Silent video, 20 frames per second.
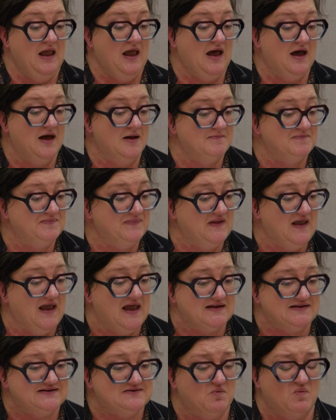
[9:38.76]

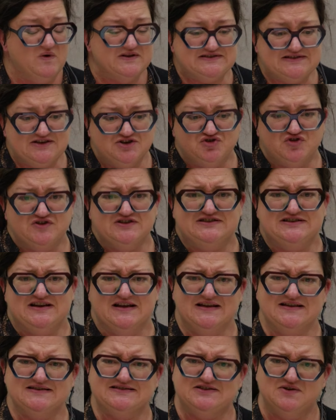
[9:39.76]
And what's
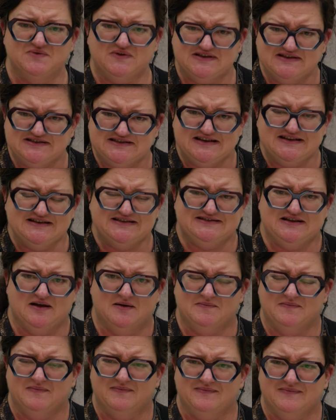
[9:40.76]
interesting is you can see
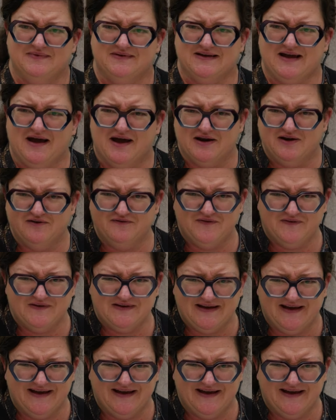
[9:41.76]
some kind of